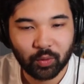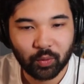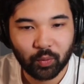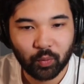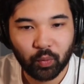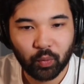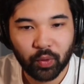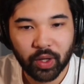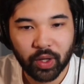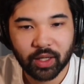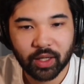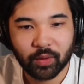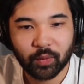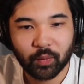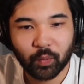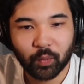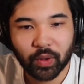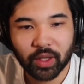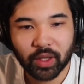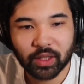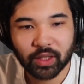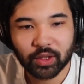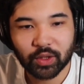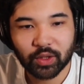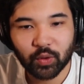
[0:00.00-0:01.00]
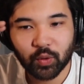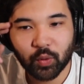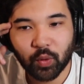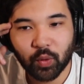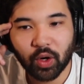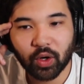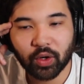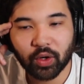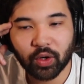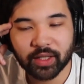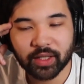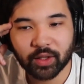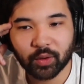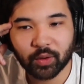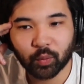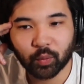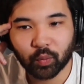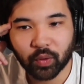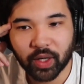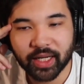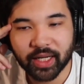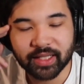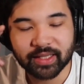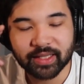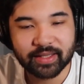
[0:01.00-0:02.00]
When you are in the
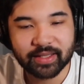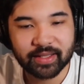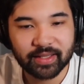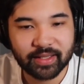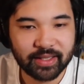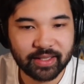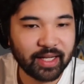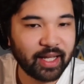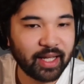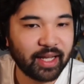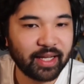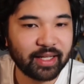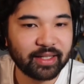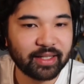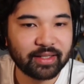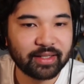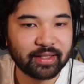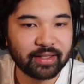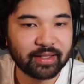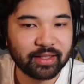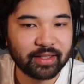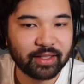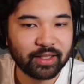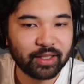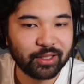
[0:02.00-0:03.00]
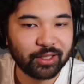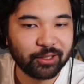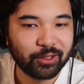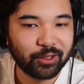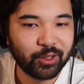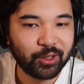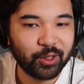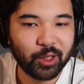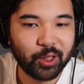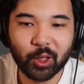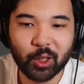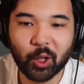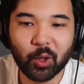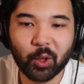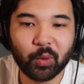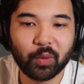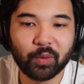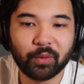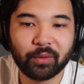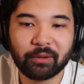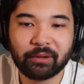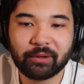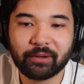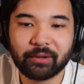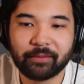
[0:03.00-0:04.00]
right state, you don't
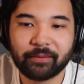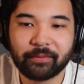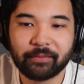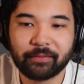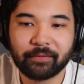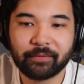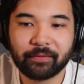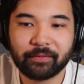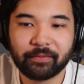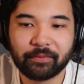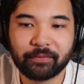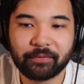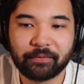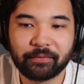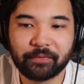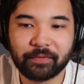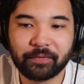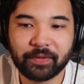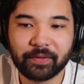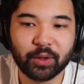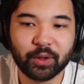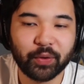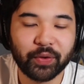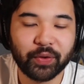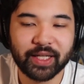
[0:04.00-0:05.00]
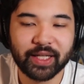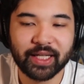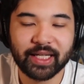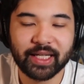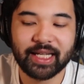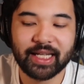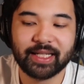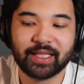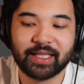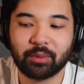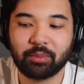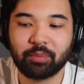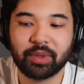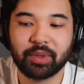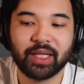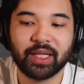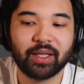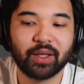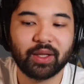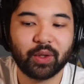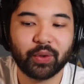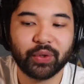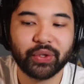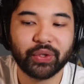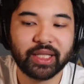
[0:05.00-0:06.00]
feel the need to be
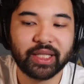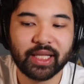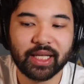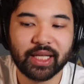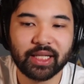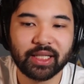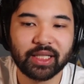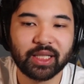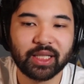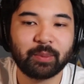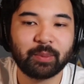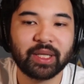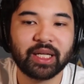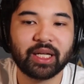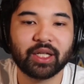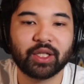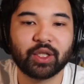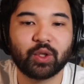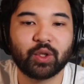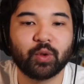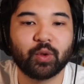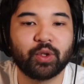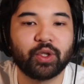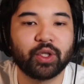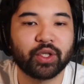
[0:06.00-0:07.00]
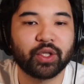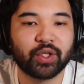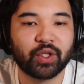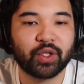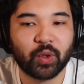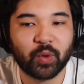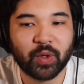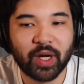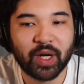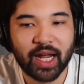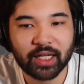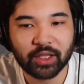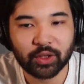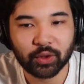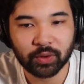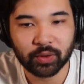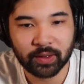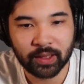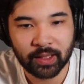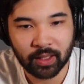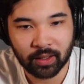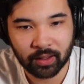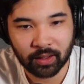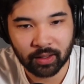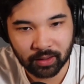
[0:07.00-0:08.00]
those things because you just so
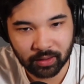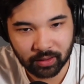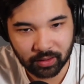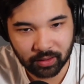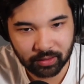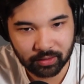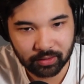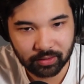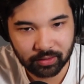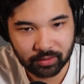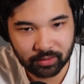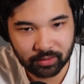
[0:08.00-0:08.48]
naturally are.